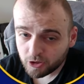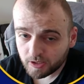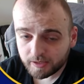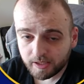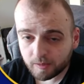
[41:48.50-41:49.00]

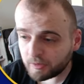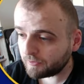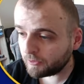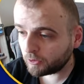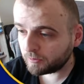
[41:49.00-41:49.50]
in their
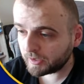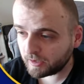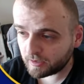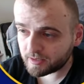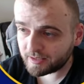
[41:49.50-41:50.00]
midfield,
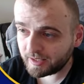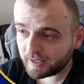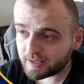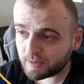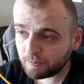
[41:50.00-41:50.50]
because there
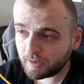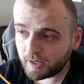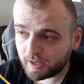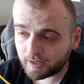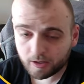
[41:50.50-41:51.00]
is a
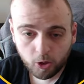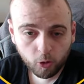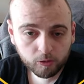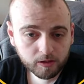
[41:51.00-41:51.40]
player called